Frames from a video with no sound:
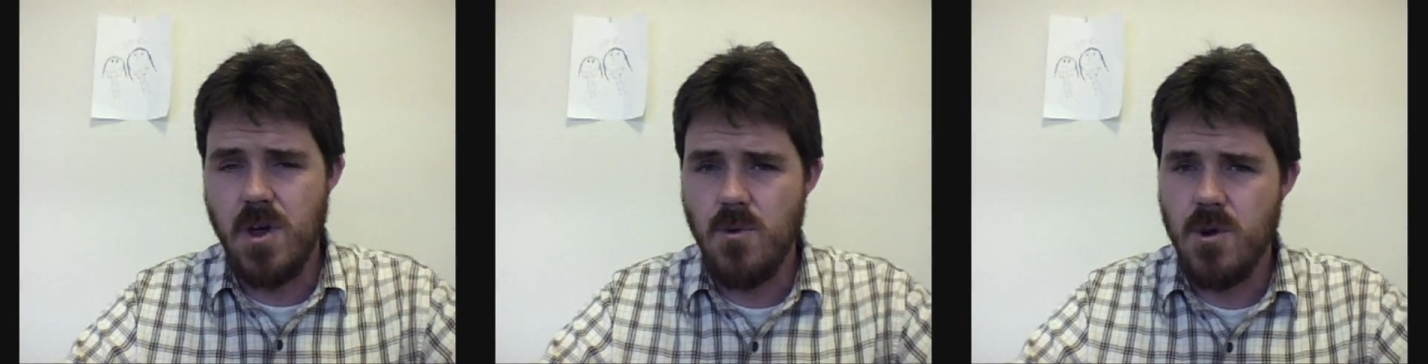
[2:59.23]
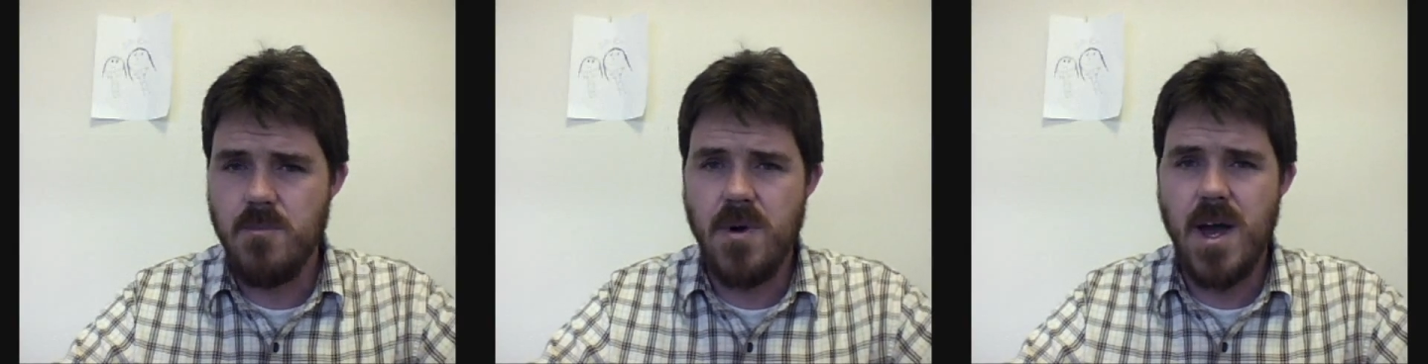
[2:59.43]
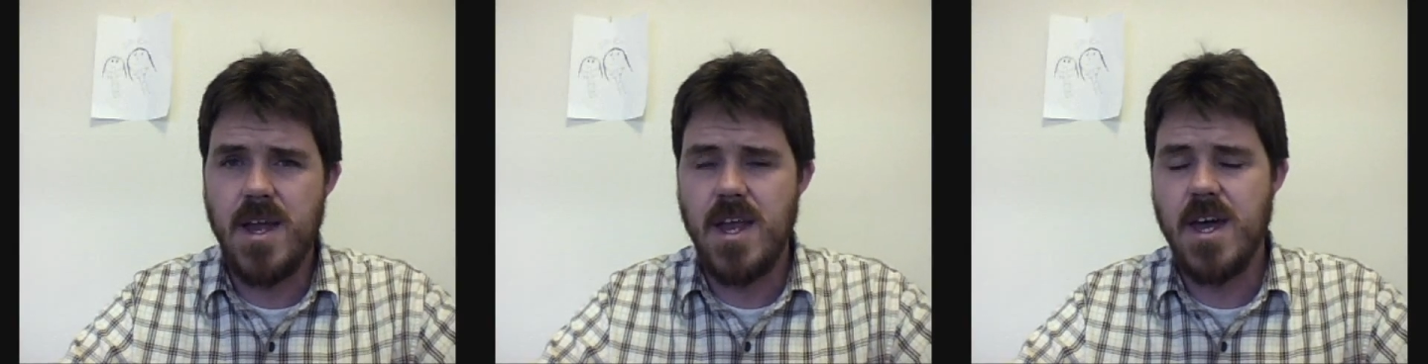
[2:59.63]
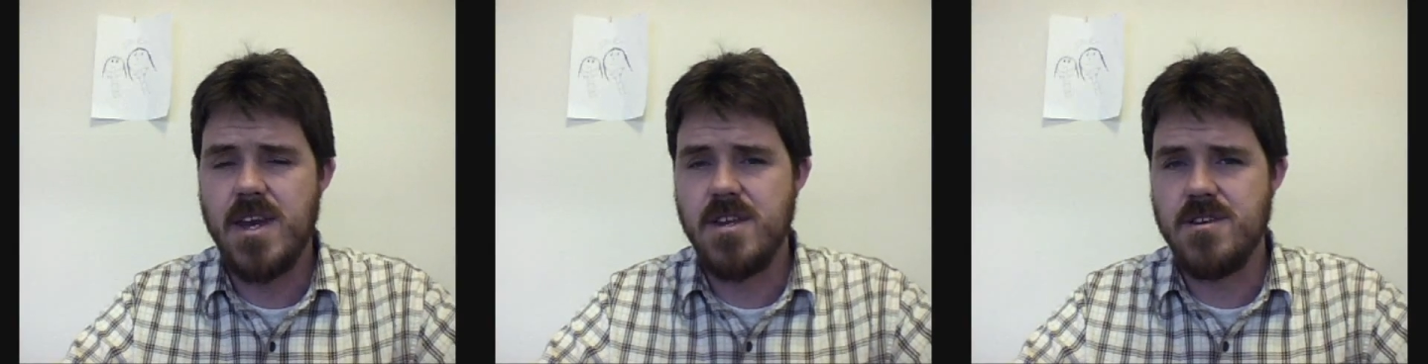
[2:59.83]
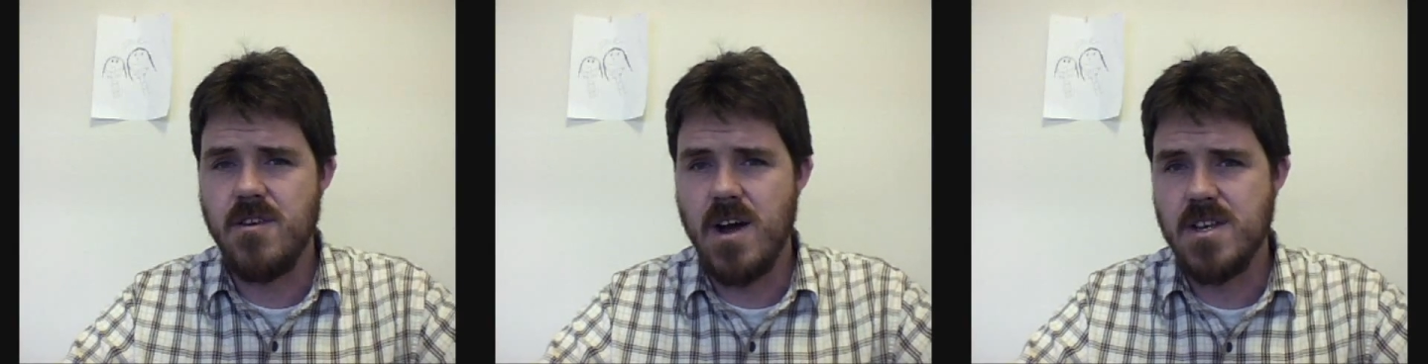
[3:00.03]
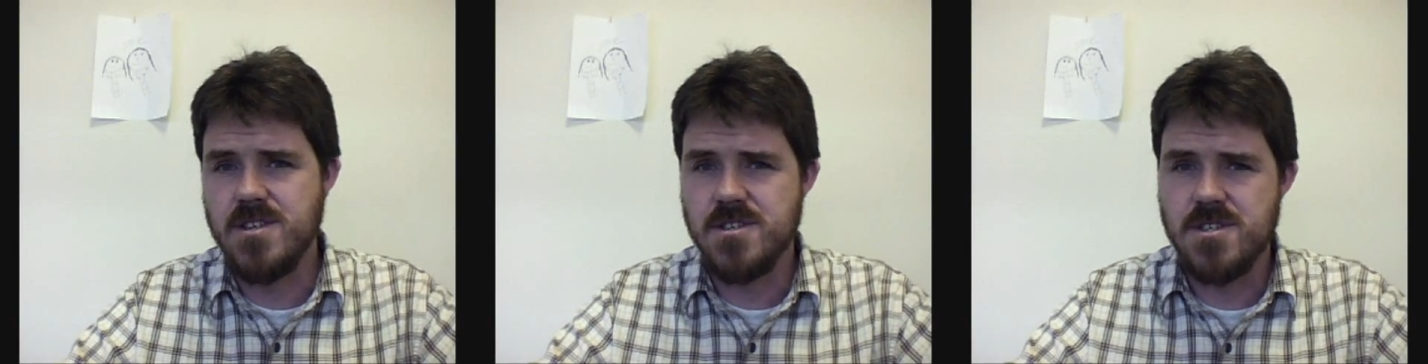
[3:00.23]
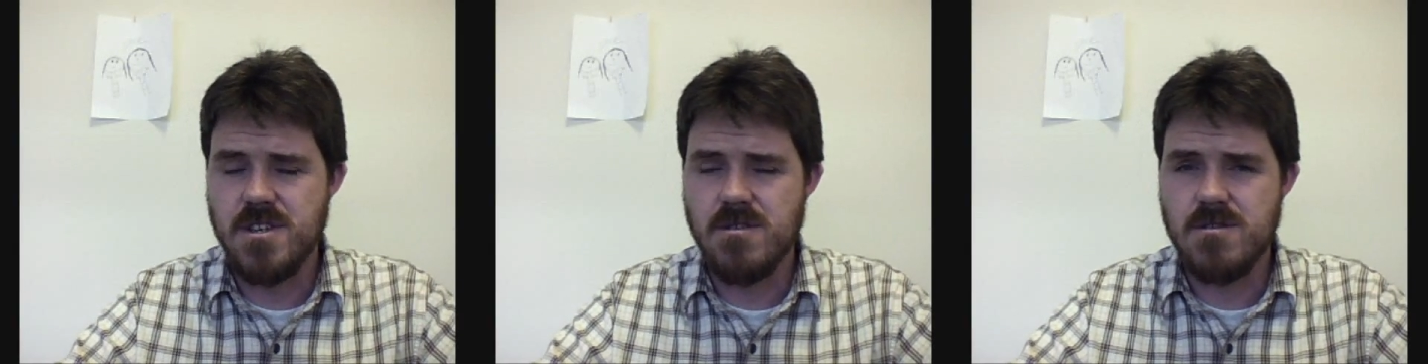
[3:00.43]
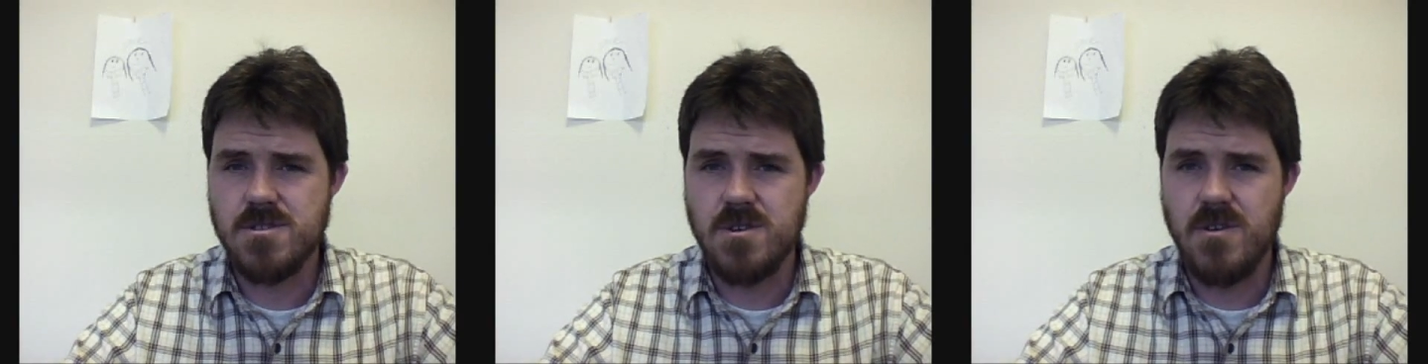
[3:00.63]
they weren't buying any dried
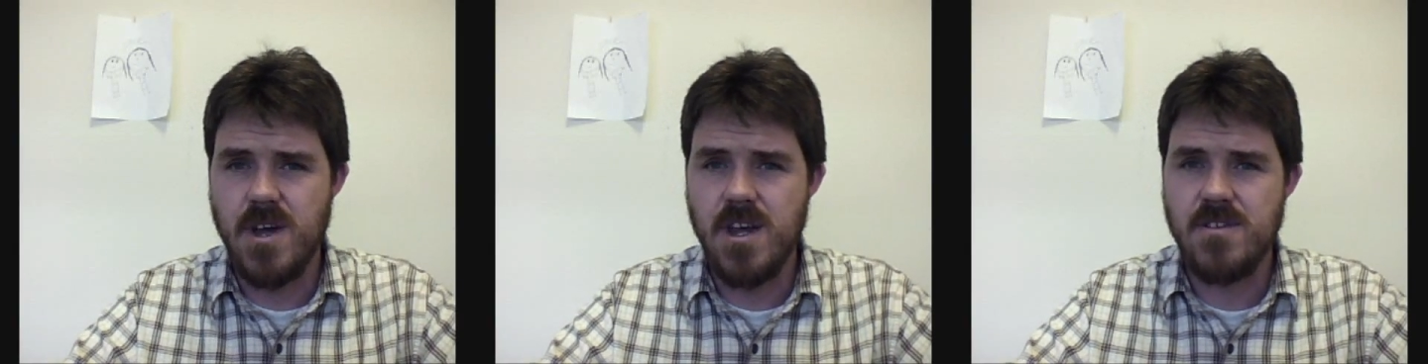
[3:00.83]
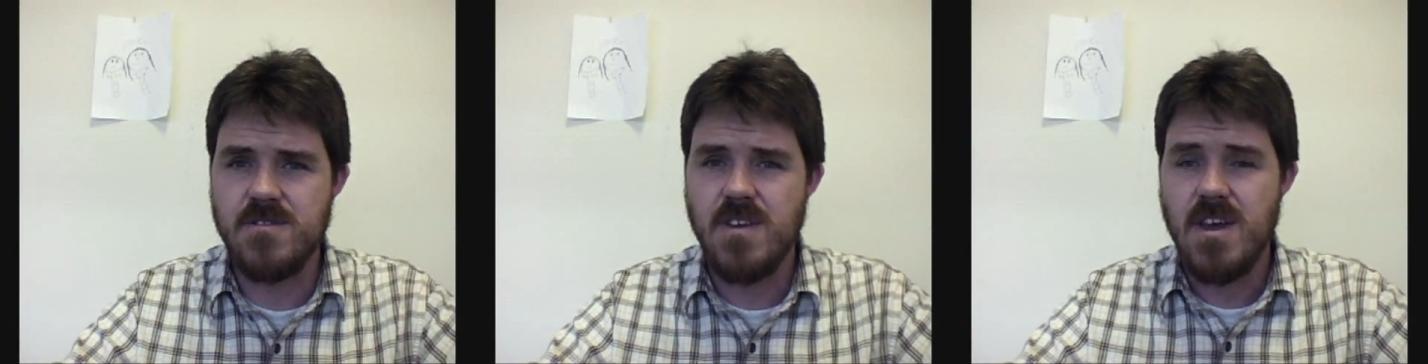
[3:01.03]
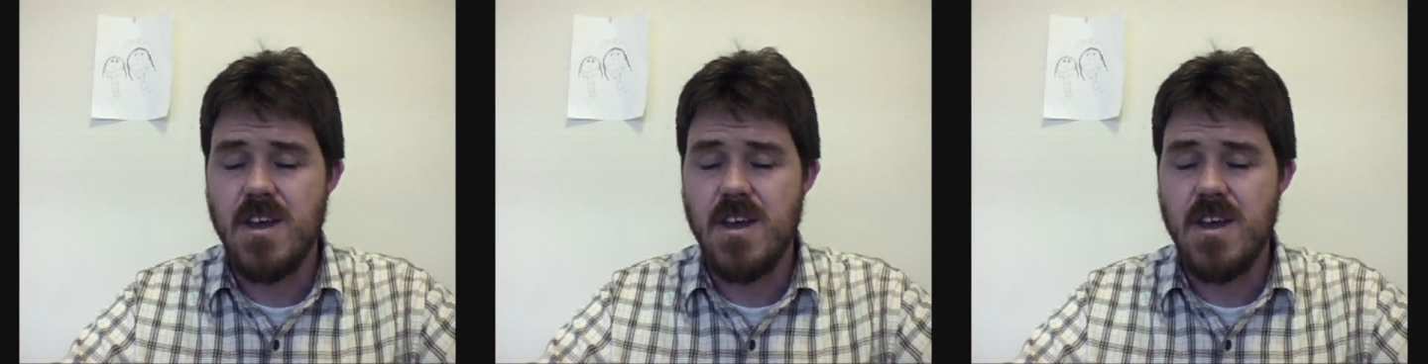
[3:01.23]
distillers grains.